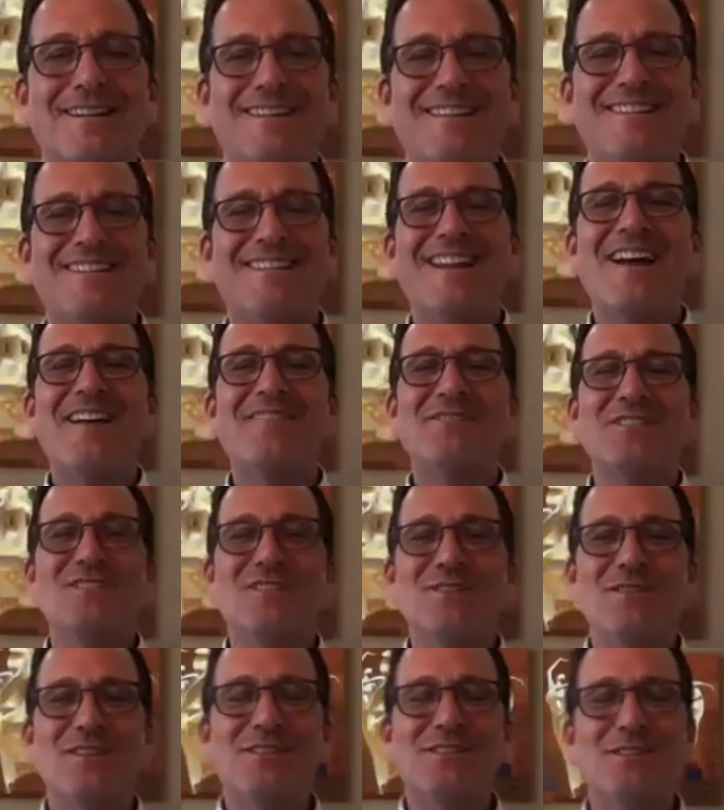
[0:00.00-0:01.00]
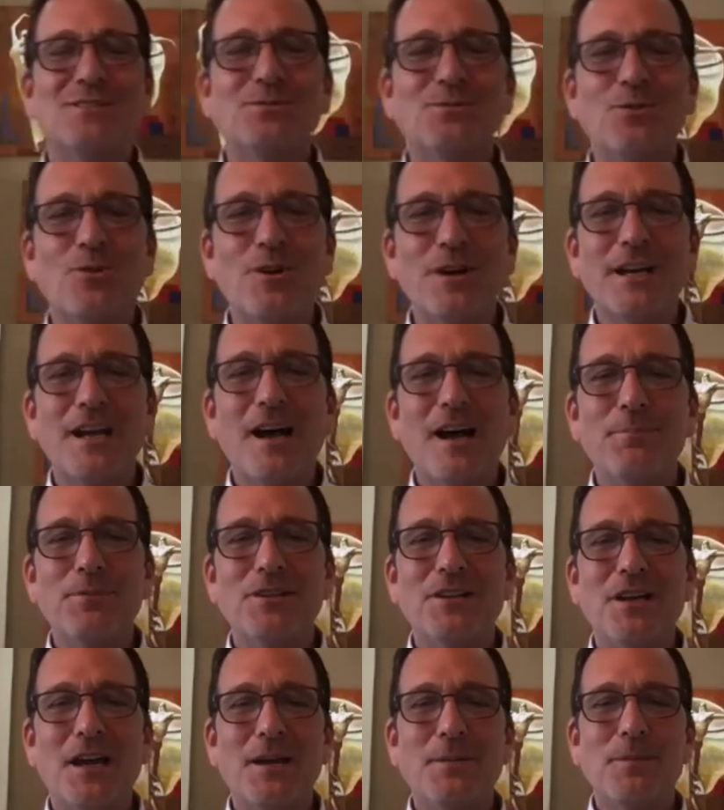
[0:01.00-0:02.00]
Good afternoon. This is Roy
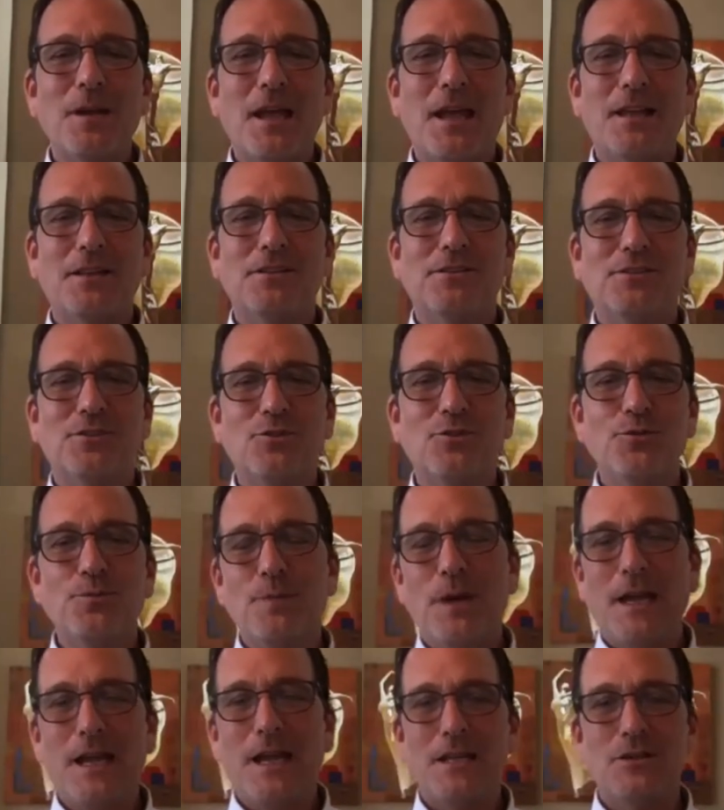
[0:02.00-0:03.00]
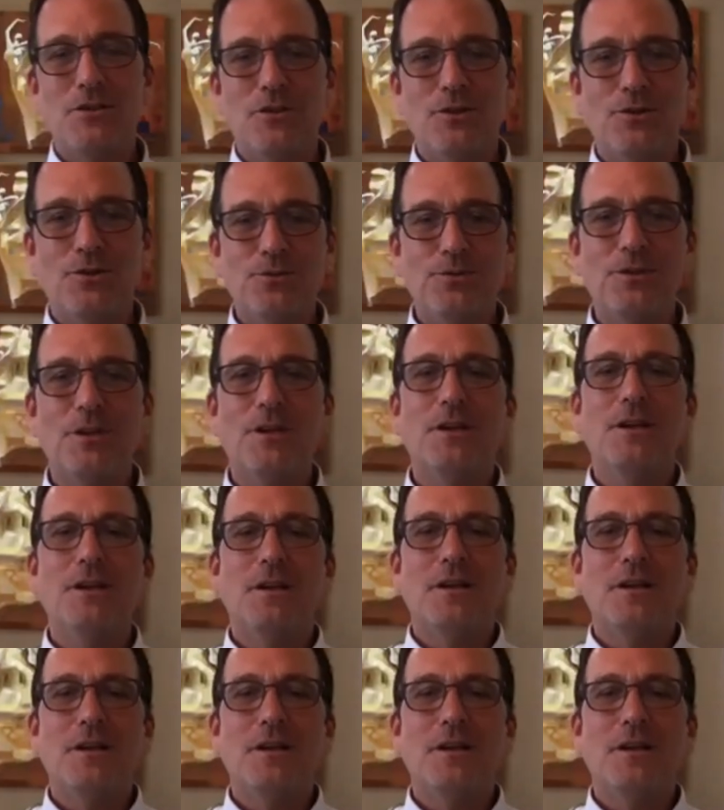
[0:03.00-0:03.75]
Oppenheim at Zoom at noon.